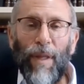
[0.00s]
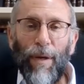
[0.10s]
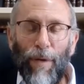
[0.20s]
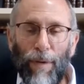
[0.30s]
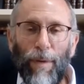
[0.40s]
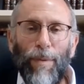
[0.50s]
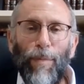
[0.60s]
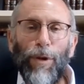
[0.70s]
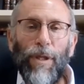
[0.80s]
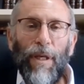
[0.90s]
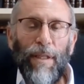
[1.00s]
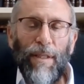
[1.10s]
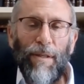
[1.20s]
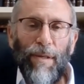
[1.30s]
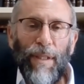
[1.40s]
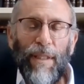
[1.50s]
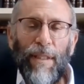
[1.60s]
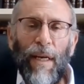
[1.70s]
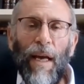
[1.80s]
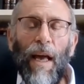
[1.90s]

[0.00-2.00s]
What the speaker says: the great Rabbi Moshe Isserles,